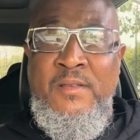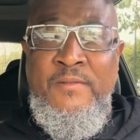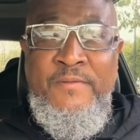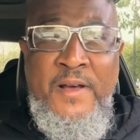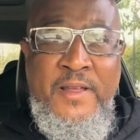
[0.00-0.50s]

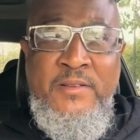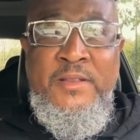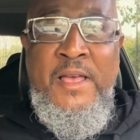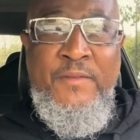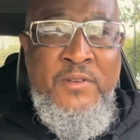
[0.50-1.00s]
Fighters
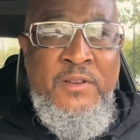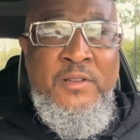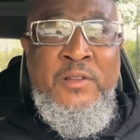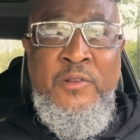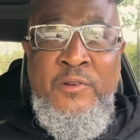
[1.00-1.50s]
have to
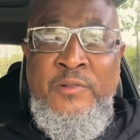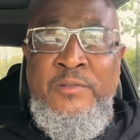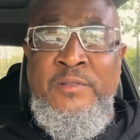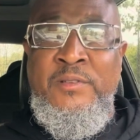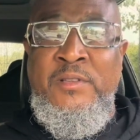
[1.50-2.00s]

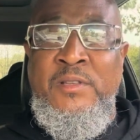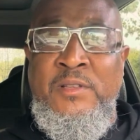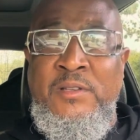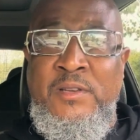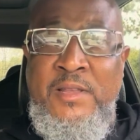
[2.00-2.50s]
learn
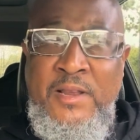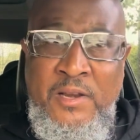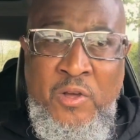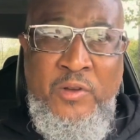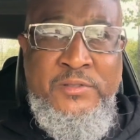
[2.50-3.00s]
to take
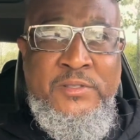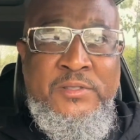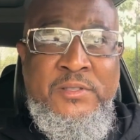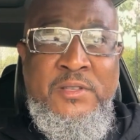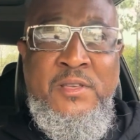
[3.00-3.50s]

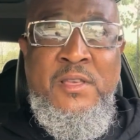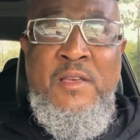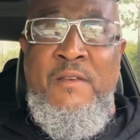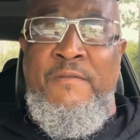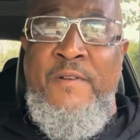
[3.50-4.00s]
losses.
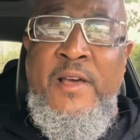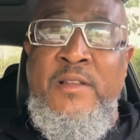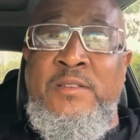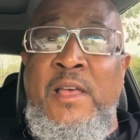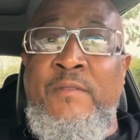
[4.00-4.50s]

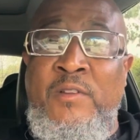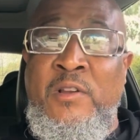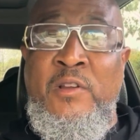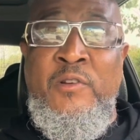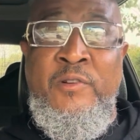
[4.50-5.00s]
Fighters have to
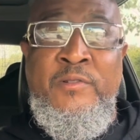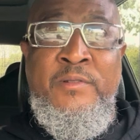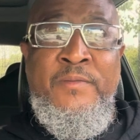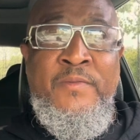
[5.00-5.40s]
learn